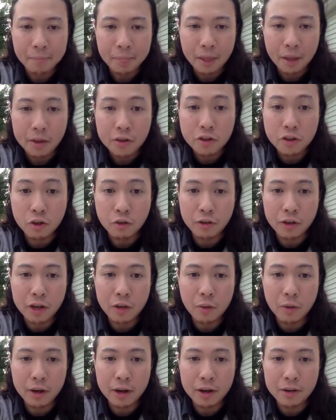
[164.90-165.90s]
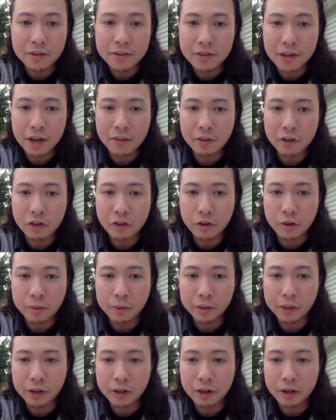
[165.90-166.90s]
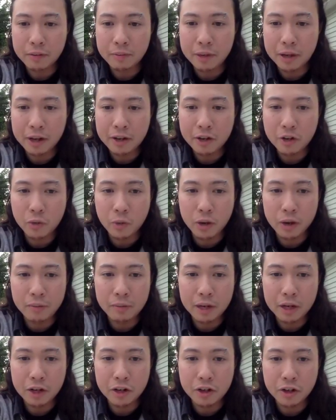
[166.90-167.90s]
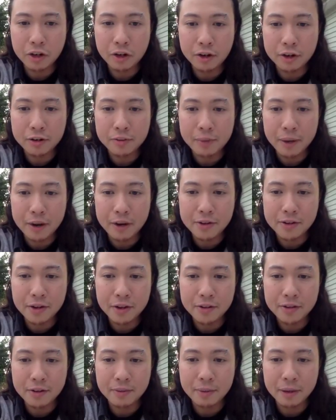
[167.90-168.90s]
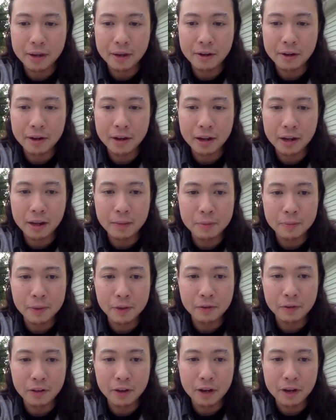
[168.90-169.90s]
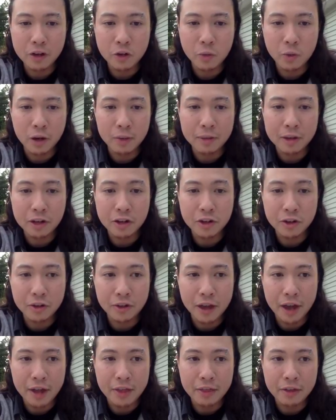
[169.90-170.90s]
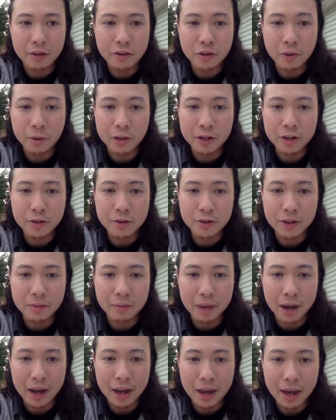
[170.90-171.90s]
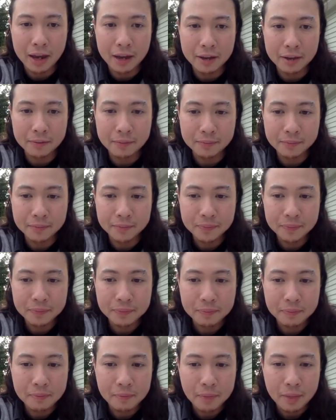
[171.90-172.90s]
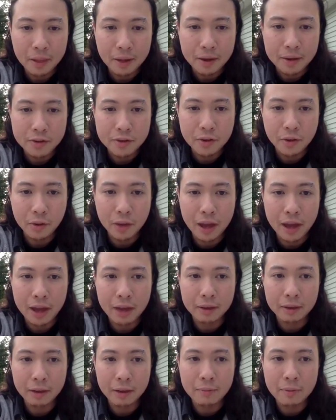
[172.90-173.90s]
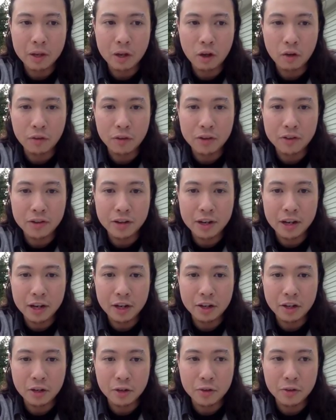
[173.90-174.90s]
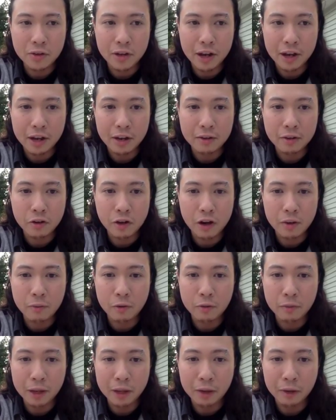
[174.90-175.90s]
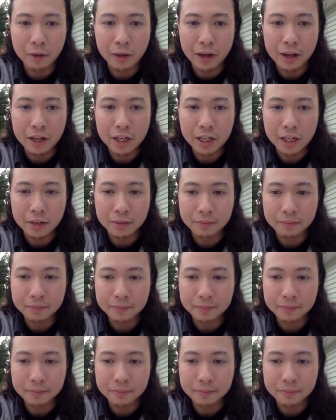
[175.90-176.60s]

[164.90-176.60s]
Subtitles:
So if anyone else is having trouble hearing me, I just want to make sure, because Marisol said my internet keeps buffering, I just want to make sure that there's no issues on my end. So let me know if there's any issues and I can try to move my location.